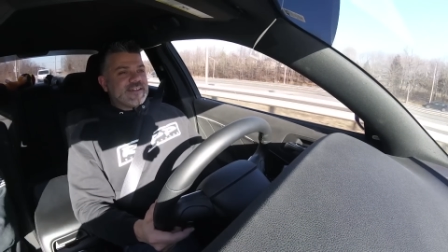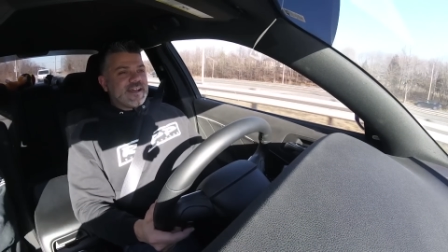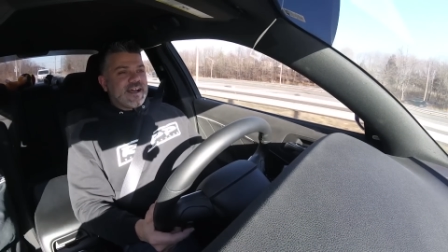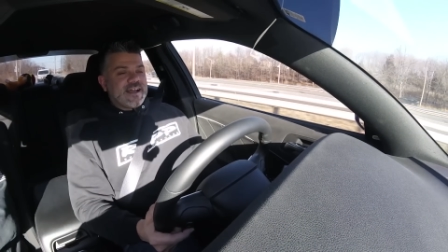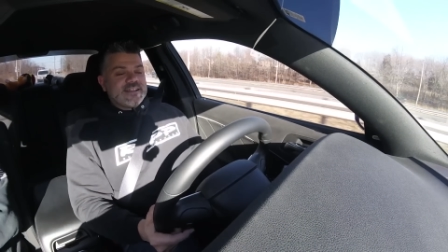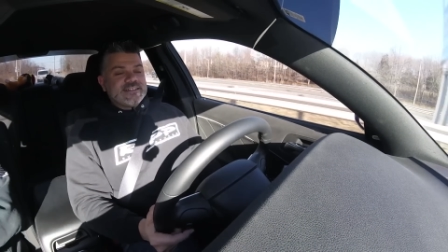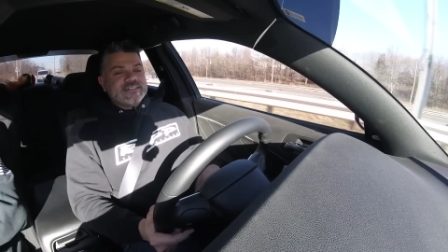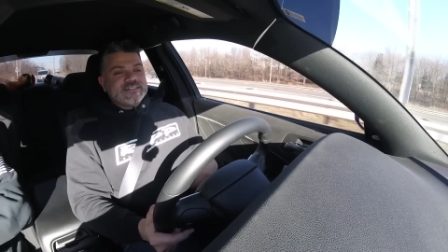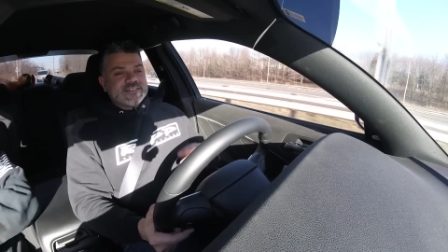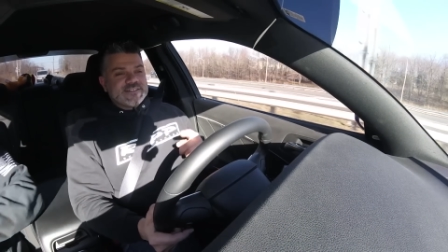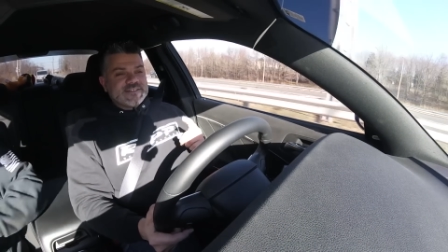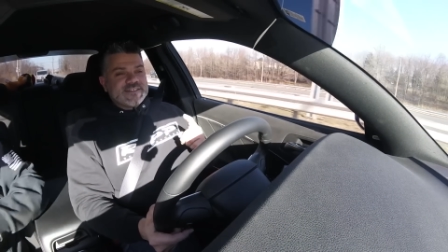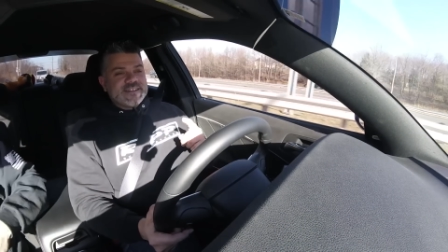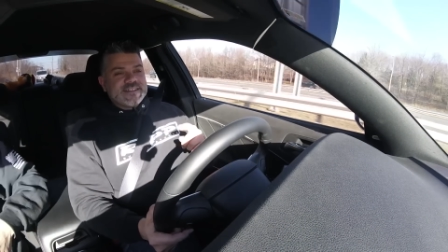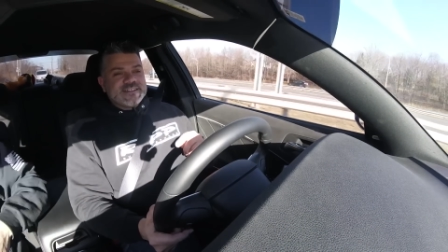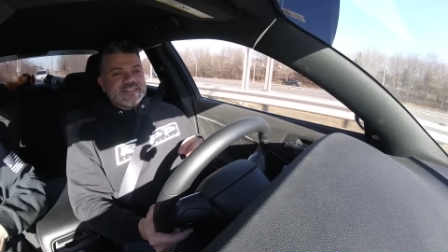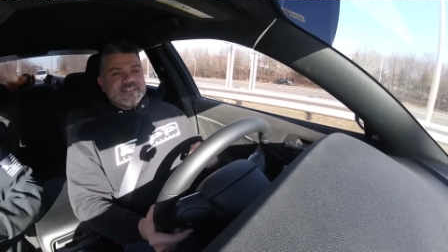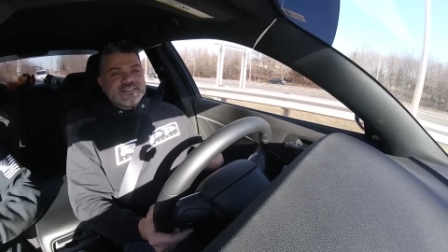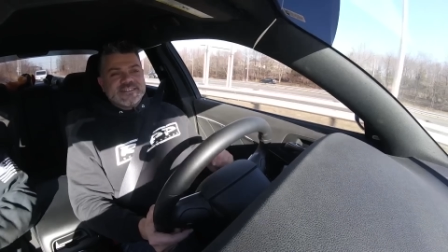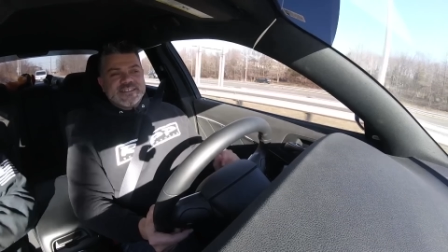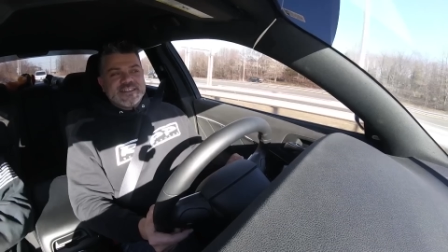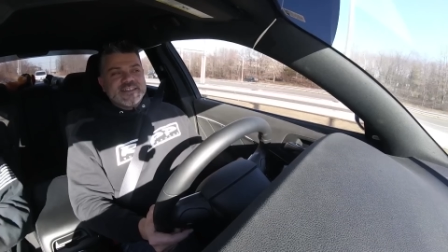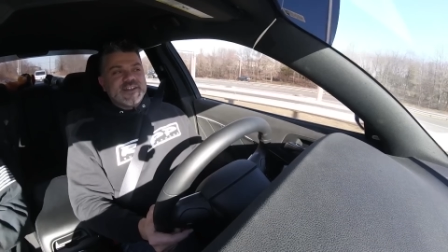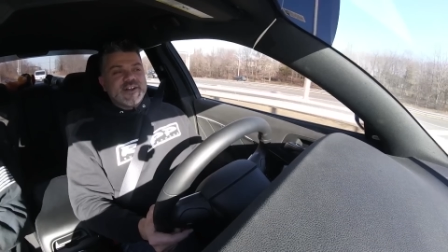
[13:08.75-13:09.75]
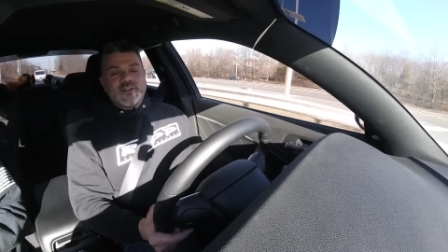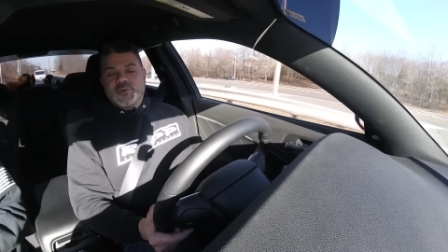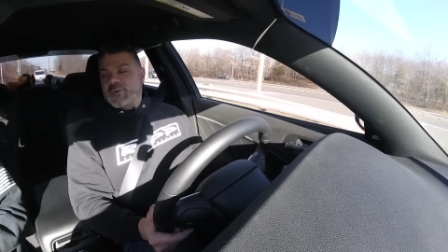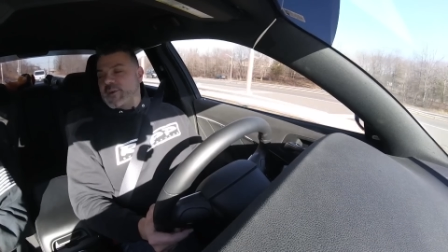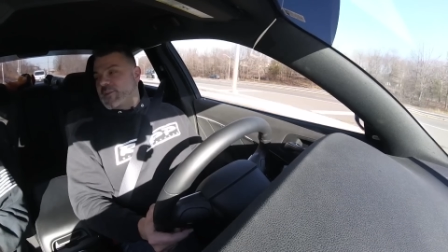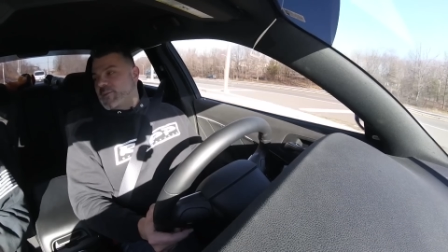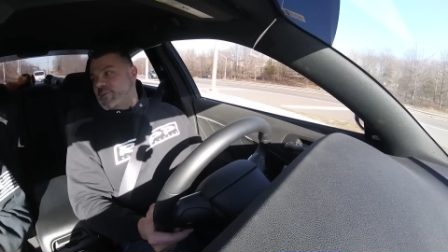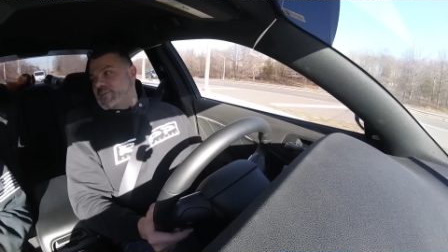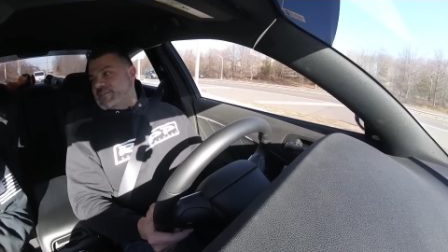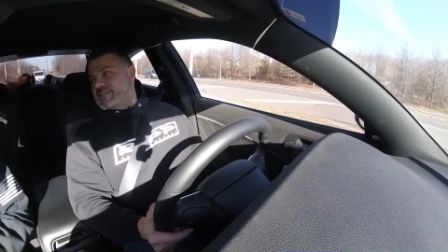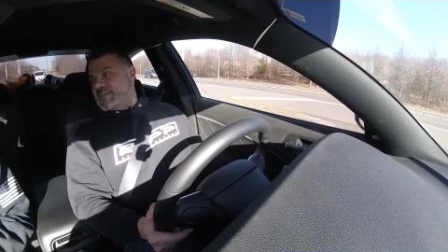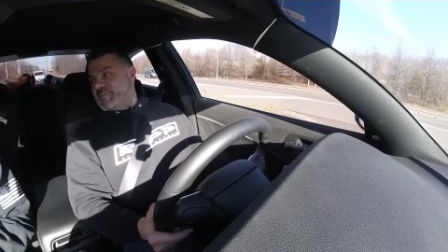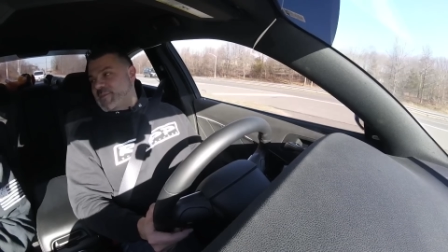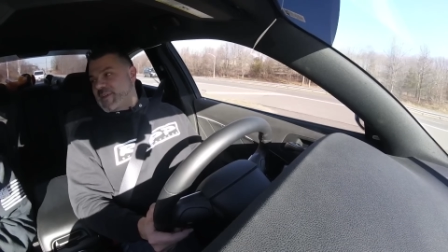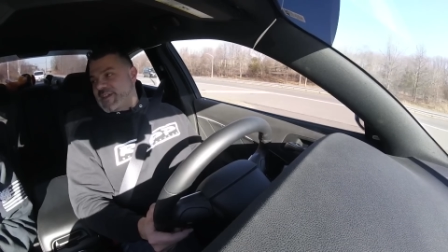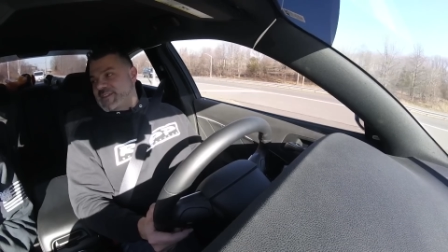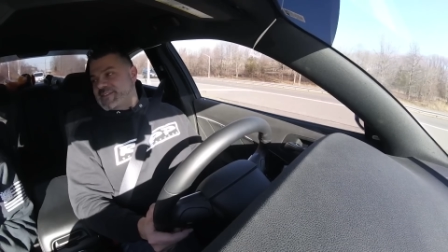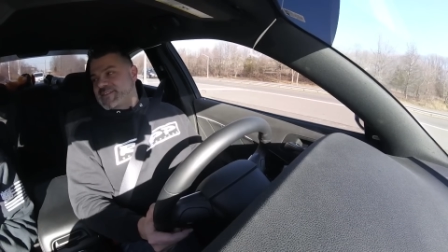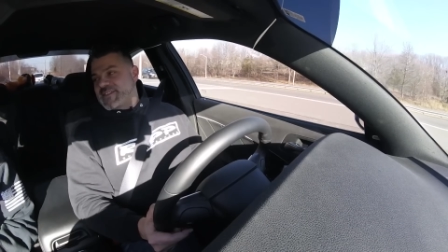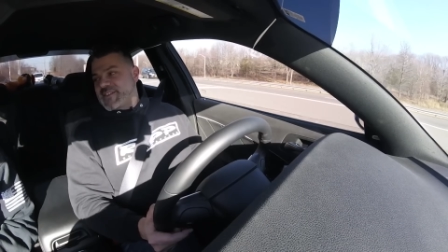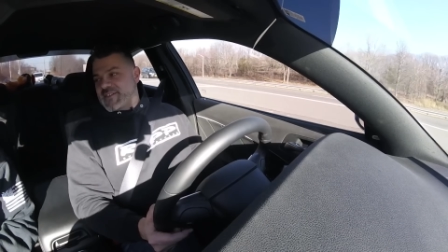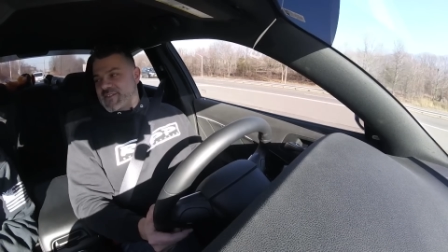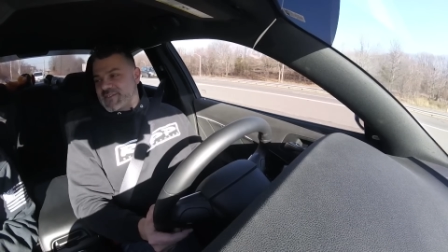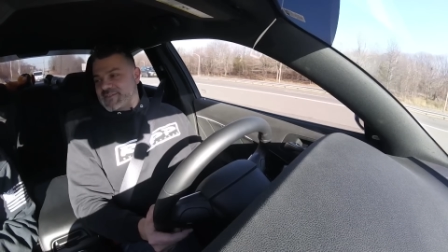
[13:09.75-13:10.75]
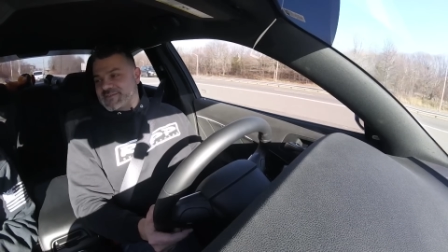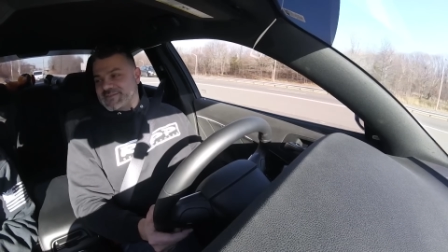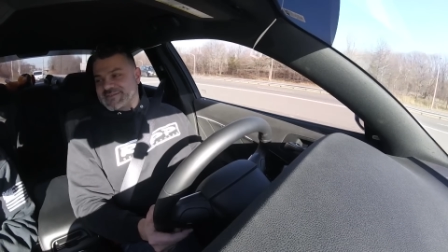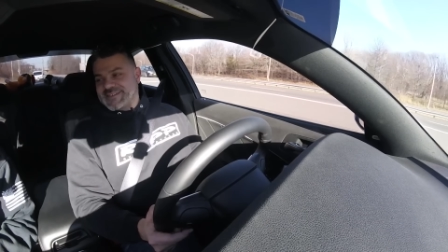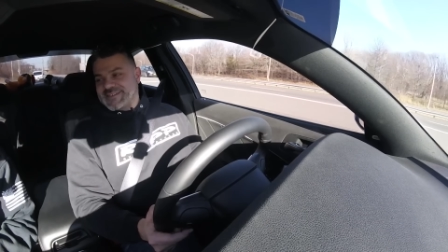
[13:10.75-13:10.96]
I still think the seagull one is the best though.